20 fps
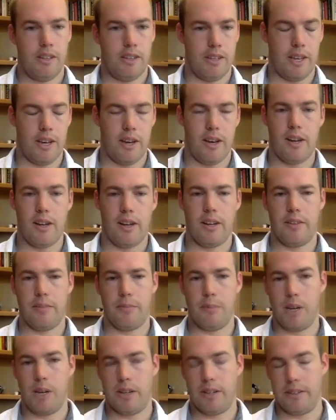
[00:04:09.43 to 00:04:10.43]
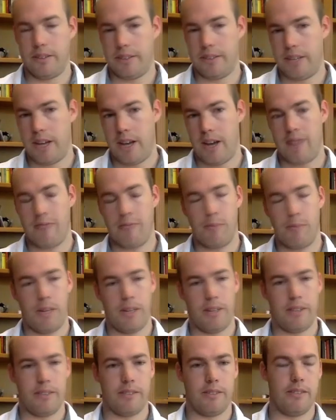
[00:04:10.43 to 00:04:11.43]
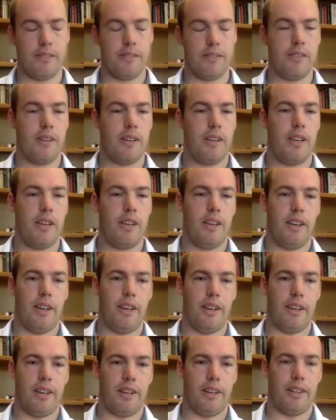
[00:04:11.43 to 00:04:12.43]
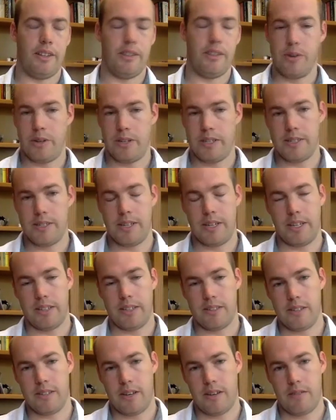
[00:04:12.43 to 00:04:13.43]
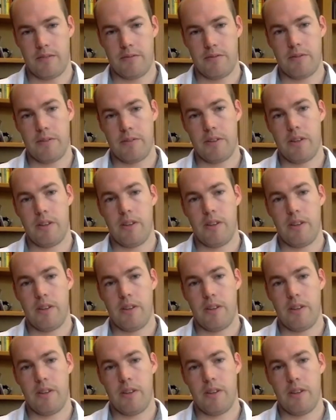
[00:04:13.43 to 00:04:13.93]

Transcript: the on button, the off button, and the joystick itself.